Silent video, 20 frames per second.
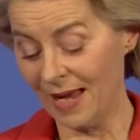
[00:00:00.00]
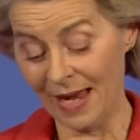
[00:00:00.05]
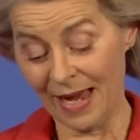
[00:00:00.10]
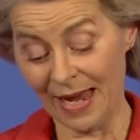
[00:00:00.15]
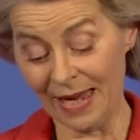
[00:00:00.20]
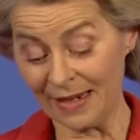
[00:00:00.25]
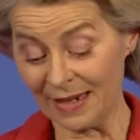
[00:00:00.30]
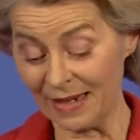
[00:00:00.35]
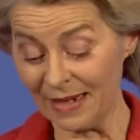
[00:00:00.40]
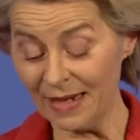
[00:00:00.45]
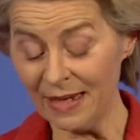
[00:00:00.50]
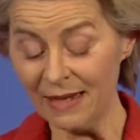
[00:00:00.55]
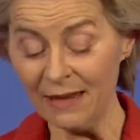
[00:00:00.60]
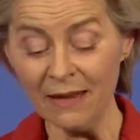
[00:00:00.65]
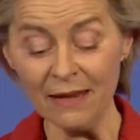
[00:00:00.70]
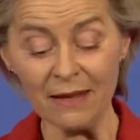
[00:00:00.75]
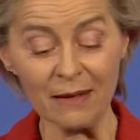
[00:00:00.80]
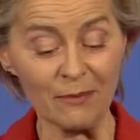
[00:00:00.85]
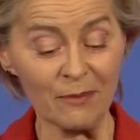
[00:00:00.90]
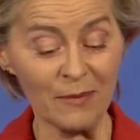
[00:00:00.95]
And
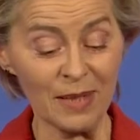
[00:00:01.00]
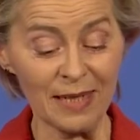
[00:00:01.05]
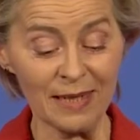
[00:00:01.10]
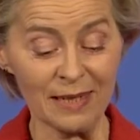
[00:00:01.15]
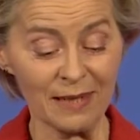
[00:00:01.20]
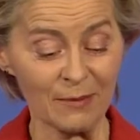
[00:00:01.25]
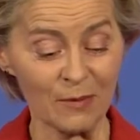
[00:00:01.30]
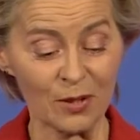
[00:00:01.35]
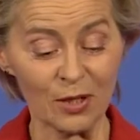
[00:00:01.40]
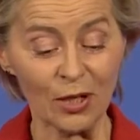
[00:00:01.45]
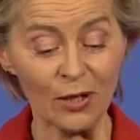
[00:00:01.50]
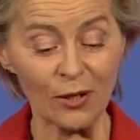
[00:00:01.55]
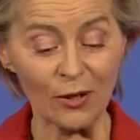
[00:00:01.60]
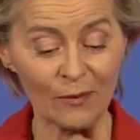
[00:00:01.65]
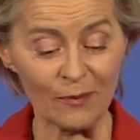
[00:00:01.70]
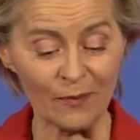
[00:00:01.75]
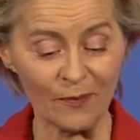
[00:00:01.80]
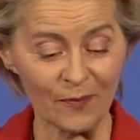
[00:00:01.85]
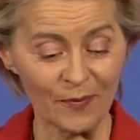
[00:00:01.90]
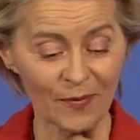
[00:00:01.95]
in the medium
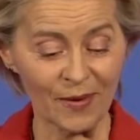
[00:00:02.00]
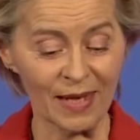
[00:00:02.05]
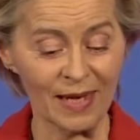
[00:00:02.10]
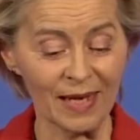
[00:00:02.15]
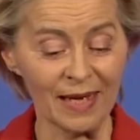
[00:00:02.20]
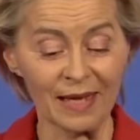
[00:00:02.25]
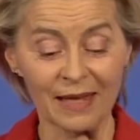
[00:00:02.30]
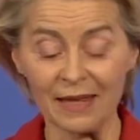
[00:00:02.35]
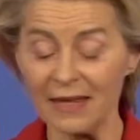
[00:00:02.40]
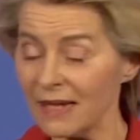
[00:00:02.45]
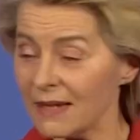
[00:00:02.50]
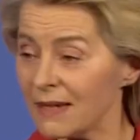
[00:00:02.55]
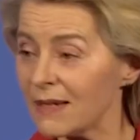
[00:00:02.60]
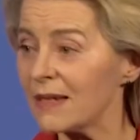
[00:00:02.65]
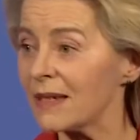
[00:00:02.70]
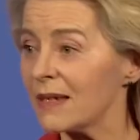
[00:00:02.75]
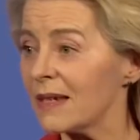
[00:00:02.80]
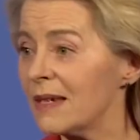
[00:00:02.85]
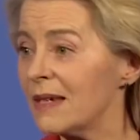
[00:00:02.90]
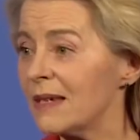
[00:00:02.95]
term,
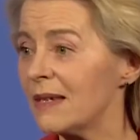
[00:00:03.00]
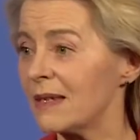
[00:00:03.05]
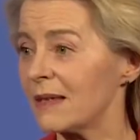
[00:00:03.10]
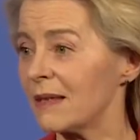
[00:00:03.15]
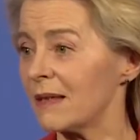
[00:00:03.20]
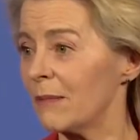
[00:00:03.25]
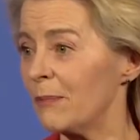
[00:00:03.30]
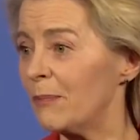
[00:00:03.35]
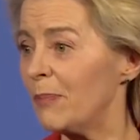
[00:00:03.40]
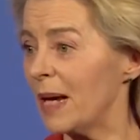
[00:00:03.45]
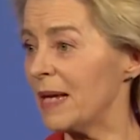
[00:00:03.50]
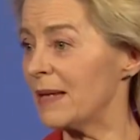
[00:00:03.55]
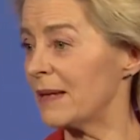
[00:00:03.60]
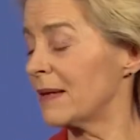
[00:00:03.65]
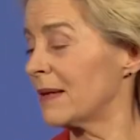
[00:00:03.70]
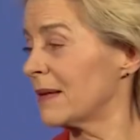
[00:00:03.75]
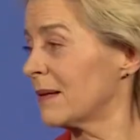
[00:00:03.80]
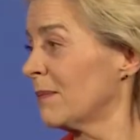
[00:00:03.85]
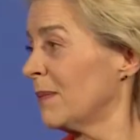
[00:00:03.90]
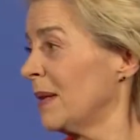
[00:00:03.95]
this is the
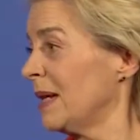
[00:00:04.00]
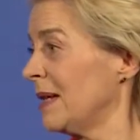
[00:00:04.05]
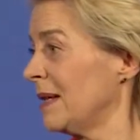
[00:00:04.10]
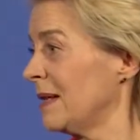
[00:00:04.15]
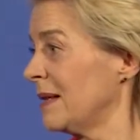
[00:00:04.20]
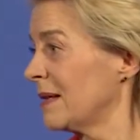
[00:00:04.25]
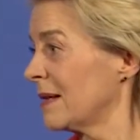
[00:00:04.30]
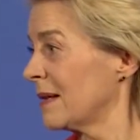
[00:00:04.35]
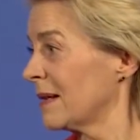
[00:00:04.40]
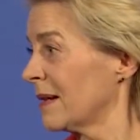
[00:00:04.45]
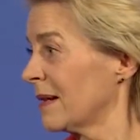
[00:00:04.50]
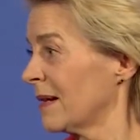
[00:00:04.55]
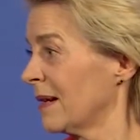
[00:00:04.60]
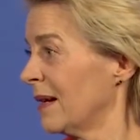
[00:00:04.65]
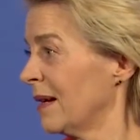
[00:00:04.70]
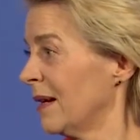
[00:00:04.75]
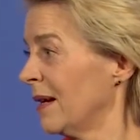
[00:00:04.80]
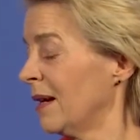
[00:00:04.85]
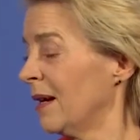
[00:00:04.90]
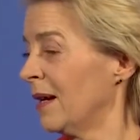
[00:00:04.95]
best means
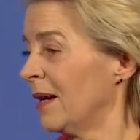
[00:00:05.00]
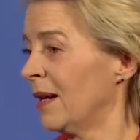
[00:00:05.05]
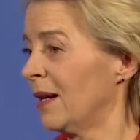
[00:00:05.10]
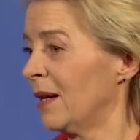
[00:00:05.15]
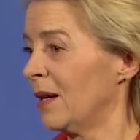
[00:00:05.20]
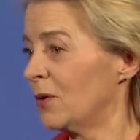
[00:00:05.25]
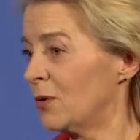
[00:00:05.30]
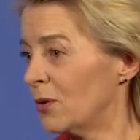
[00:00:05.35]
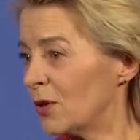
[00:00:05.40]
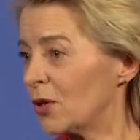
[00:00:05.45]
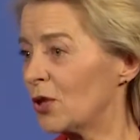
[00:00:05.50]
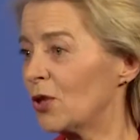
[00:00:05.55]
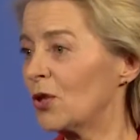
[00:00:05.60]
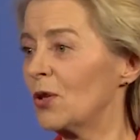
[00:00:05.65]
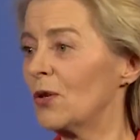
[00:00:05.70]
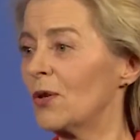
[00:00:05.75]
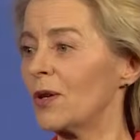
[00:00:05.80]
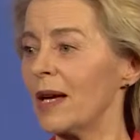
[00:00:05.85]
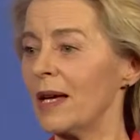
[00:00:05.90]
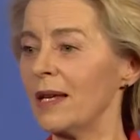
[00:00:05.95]
to
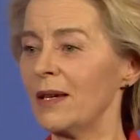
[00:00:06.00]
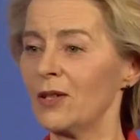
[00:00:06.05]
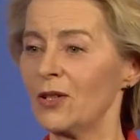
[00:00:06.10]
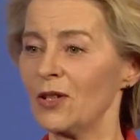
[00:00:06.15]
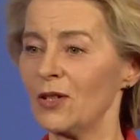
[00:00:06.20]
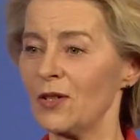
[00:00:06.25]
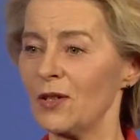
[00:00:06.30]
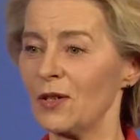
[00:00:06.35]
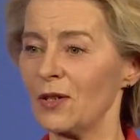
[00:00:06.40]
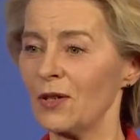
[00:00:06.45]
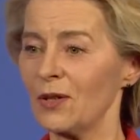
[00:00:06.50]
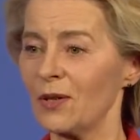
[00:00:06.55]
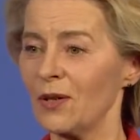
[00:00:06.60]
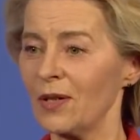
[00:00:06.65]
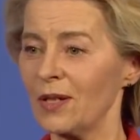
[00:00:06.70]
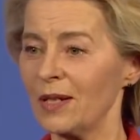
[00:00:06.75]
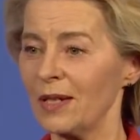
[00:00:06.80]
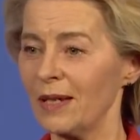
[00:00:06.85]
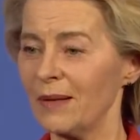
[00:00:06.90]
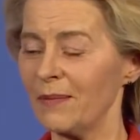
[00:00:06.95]
ensure energy
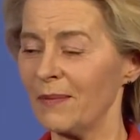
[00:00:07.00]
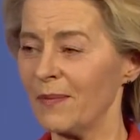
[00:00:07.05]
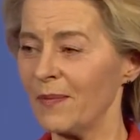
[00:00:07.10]
security.